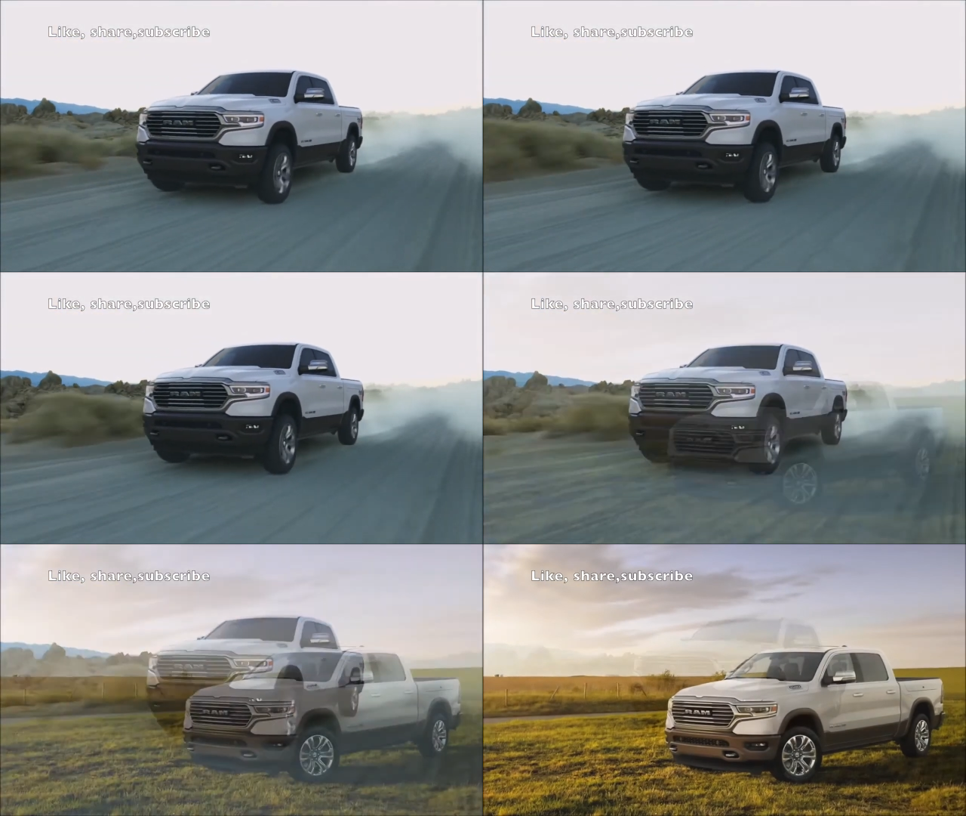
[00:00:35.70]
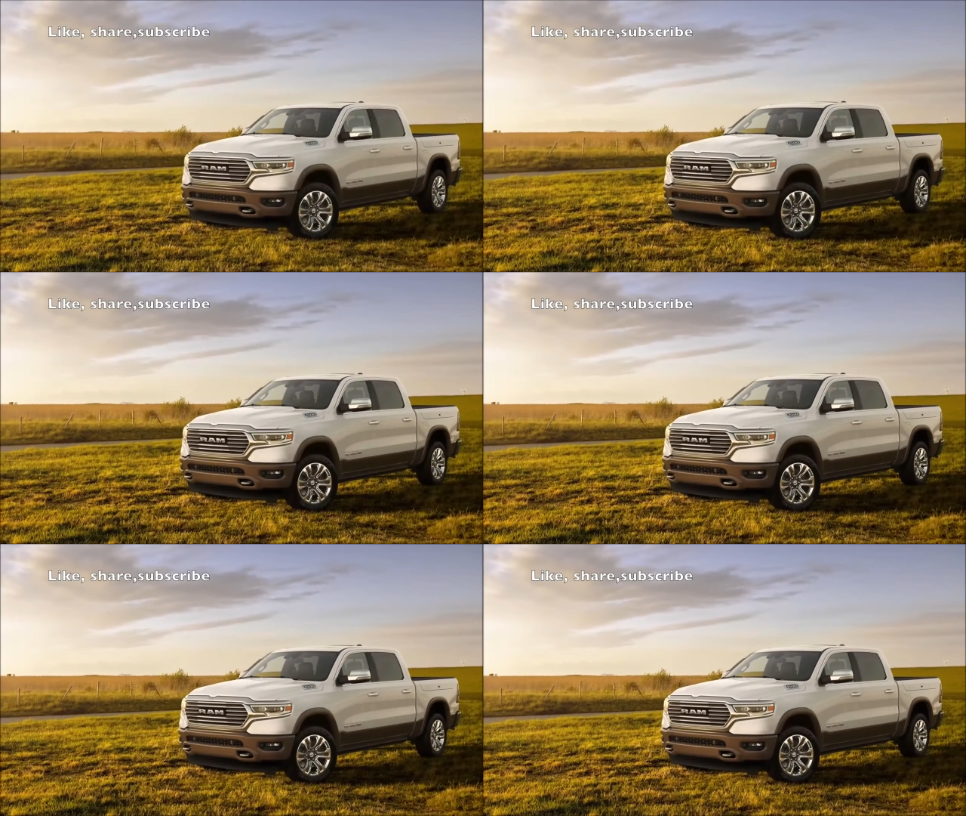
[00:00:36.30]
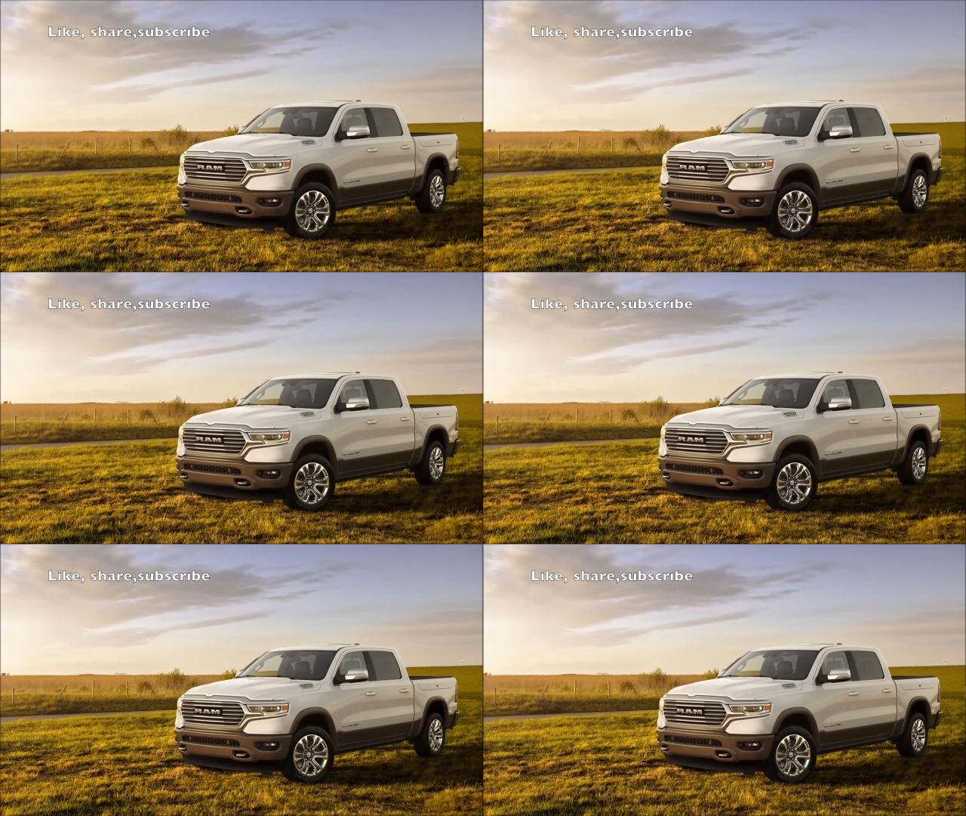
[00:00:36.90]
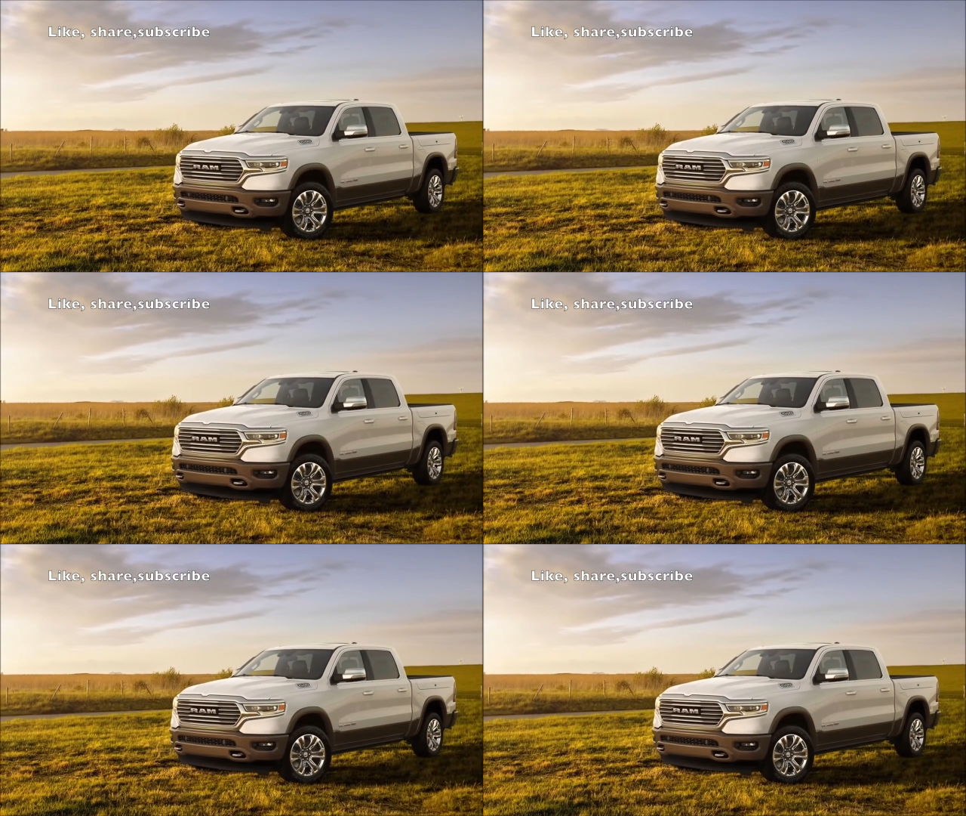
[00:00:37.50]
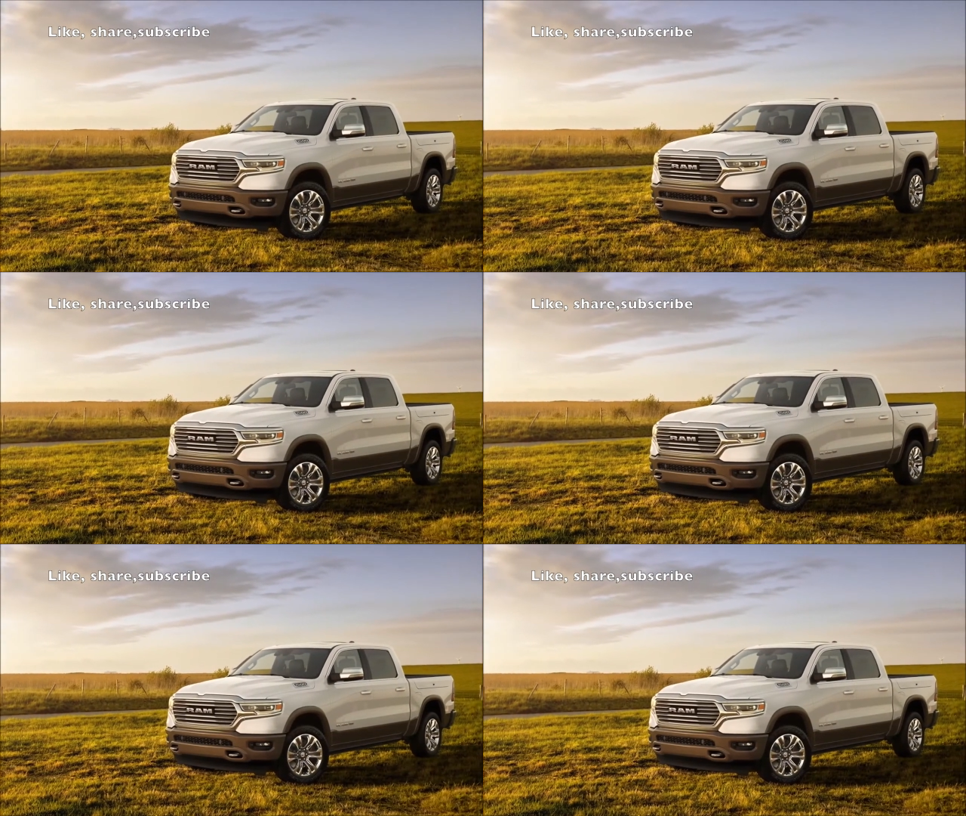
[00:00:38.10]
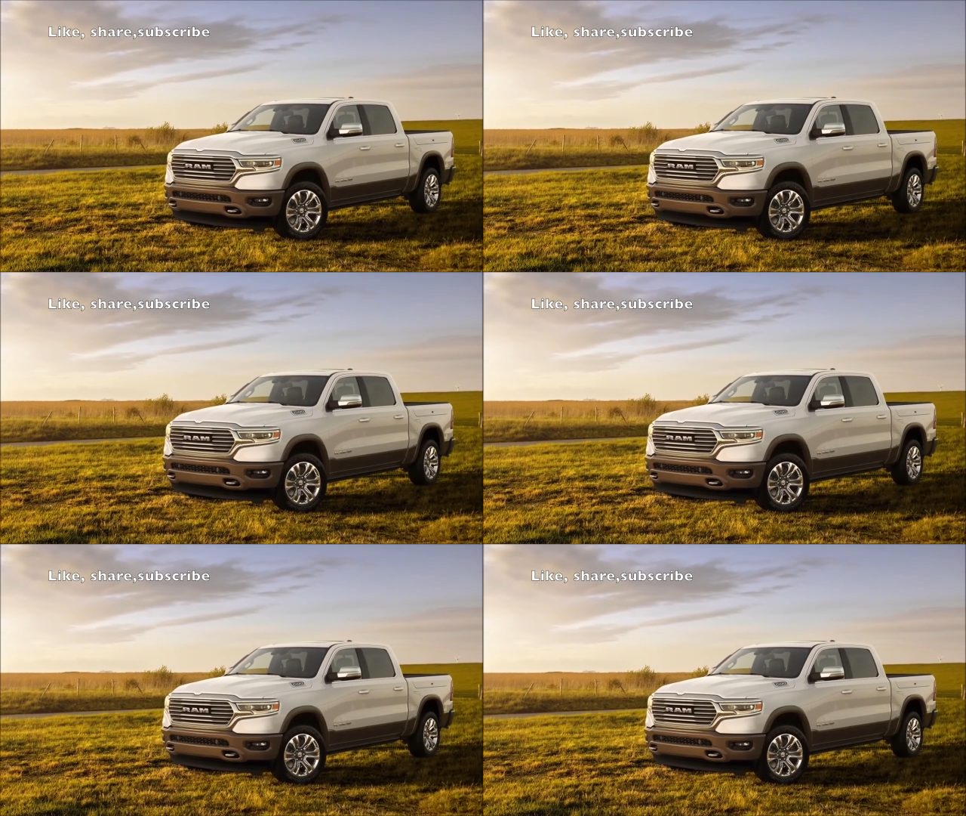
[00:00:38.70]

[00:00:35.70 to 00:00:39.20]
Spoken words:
No face is visible, so there are no lips to read.